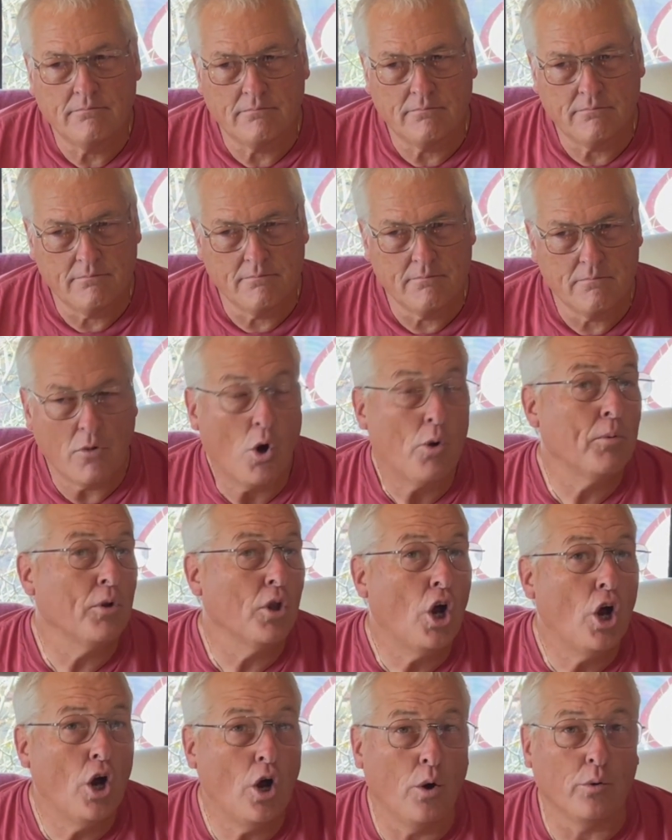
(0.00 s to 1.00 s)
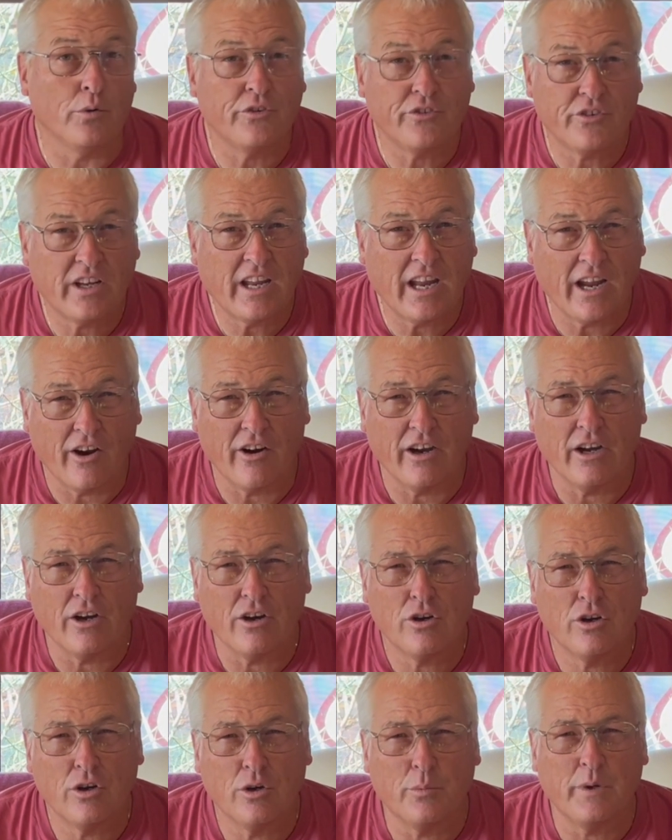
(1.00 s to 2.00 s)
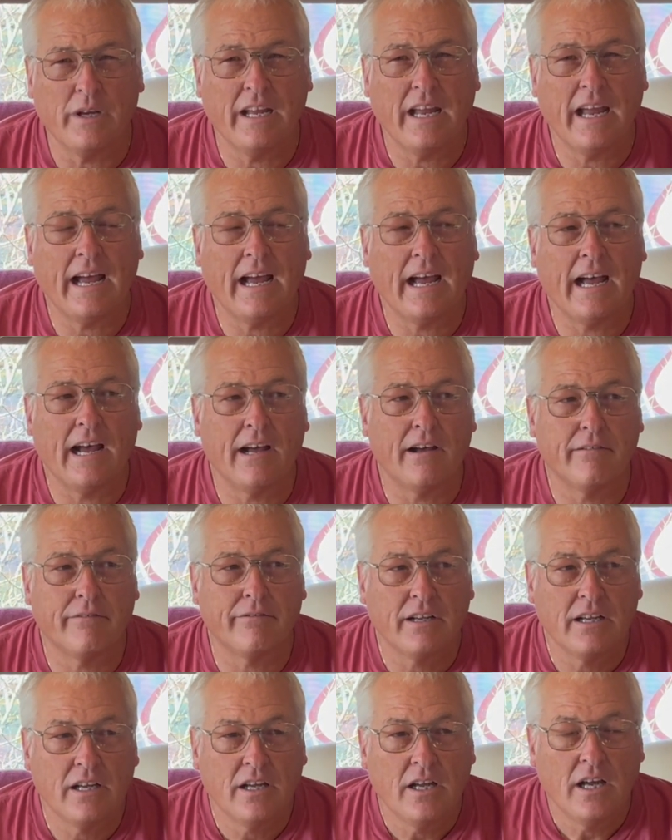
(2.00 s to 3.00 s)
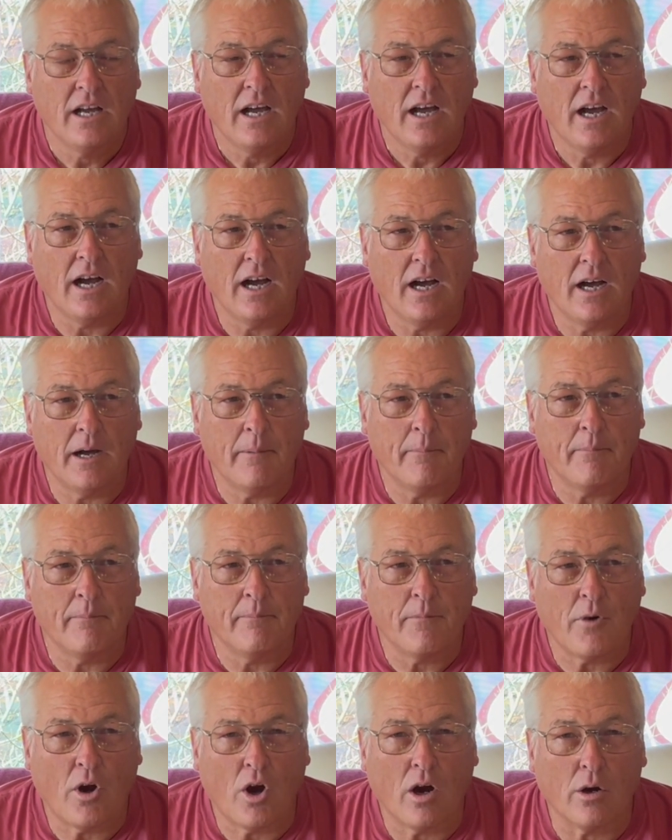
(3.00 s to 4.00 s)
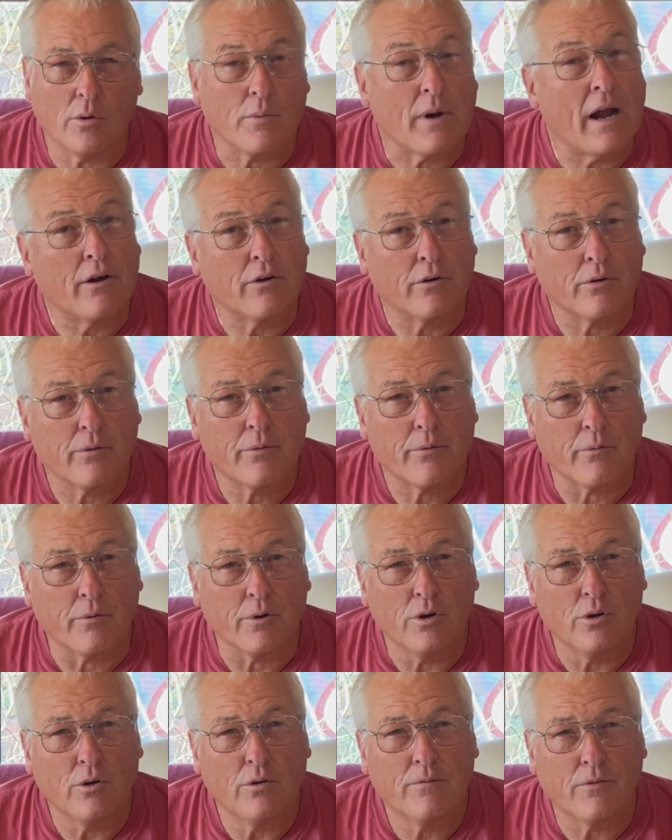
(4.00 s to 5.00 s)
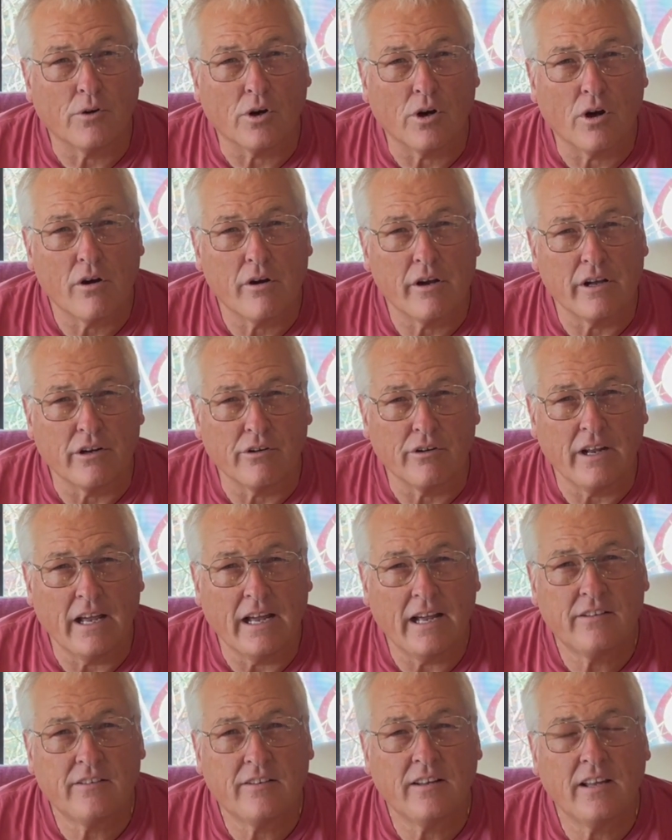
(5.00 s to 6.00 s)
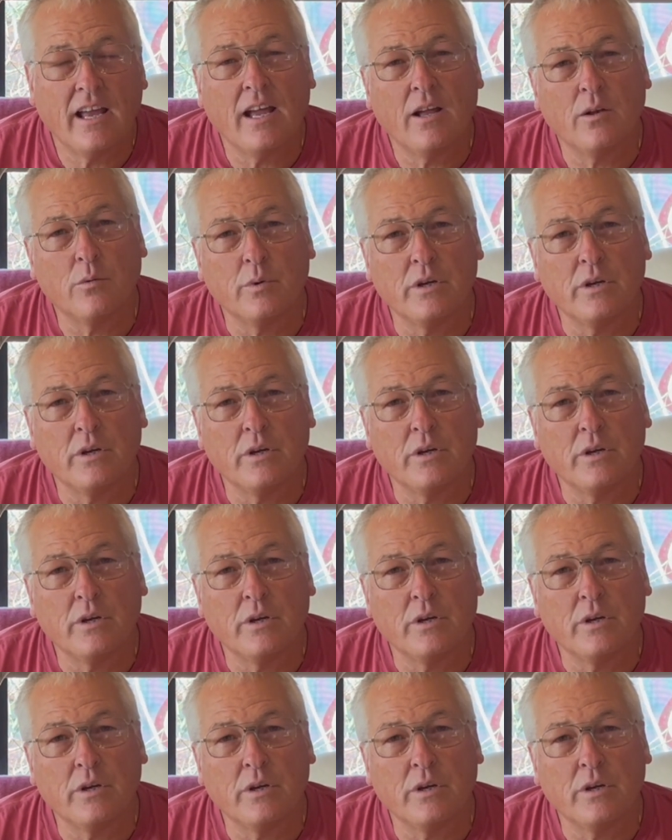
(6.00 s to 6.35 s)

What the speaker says: mobile host carrier who we have our router through for our internet, and we